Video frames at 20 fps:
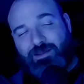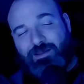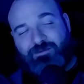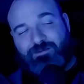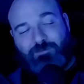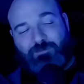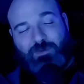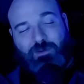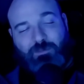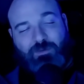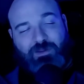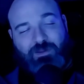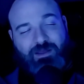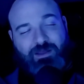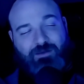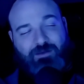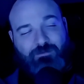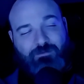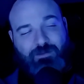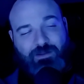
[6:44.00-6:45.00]
people
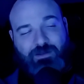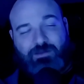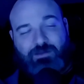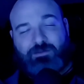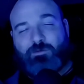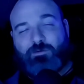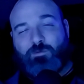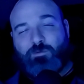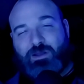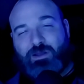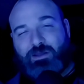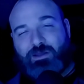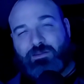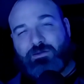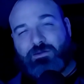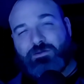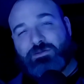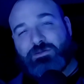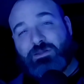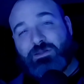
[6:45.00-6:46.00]
have like the
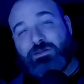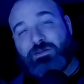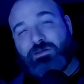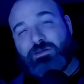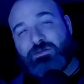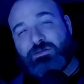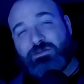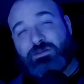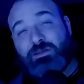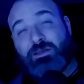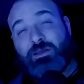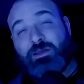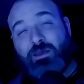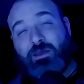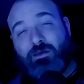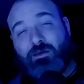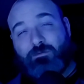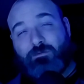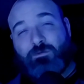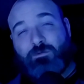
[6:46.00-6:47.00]
regulars that they see
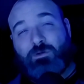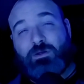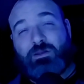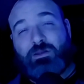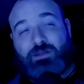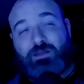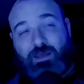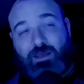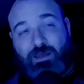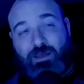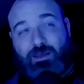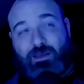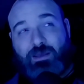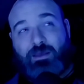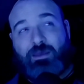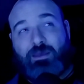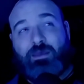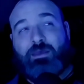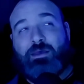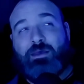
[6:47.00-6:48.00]
every day,
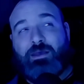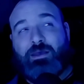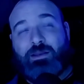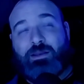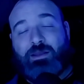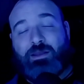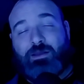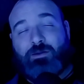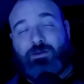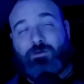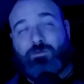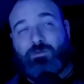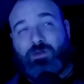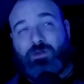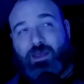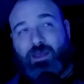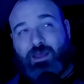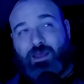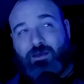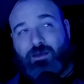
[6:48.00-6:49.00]
and I don't
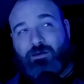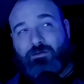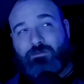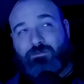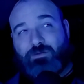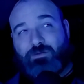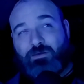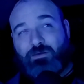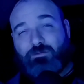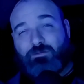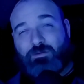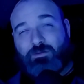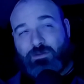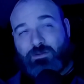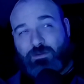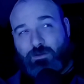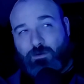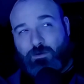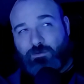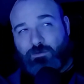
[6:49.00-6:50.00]
have even
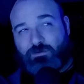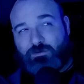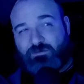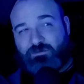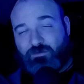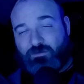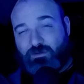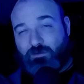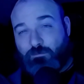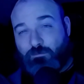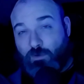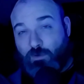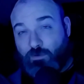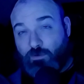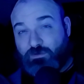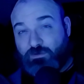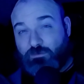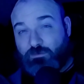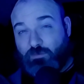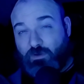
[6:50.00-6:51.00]
those for the
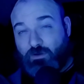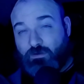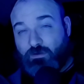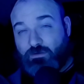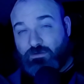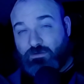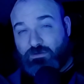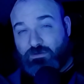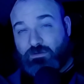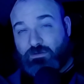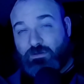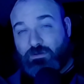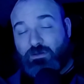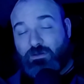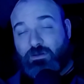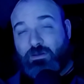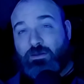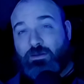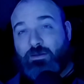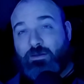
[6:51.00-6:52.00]
most part.
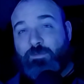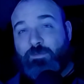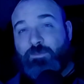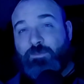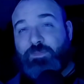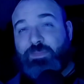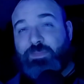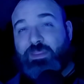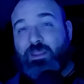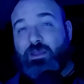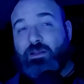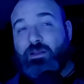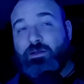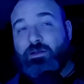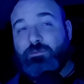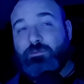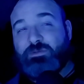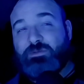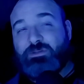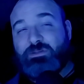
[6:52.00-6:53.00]
And
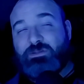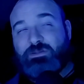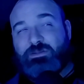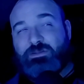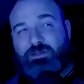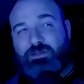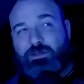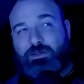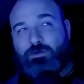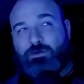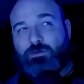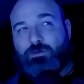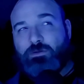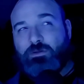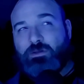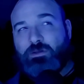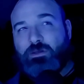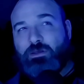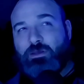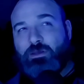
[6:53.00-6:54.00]
I'm
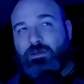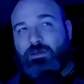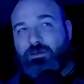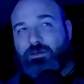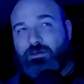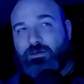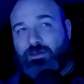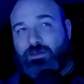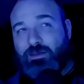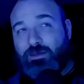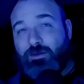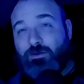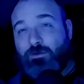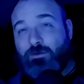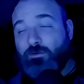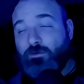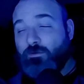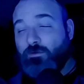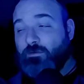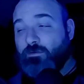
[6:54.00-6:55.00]
still
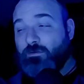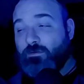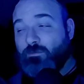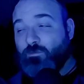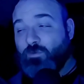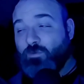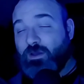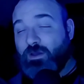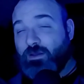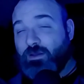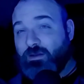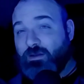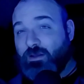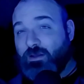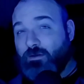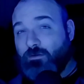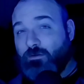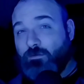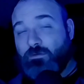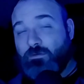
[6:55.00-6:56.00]
here right
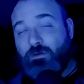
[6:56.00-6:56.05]
now,